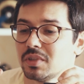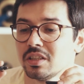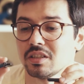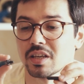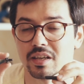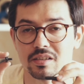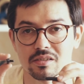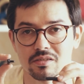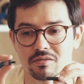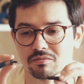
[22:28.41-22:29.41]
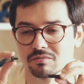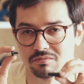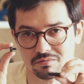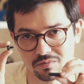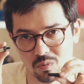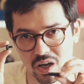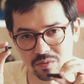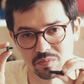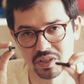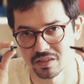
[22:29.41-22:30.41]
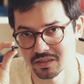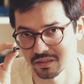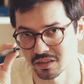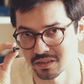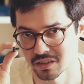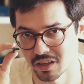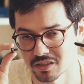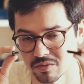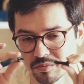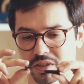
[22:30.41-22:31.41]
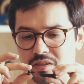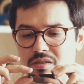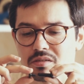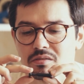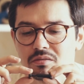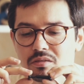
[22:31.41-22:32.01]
And it has one piece and the other piece.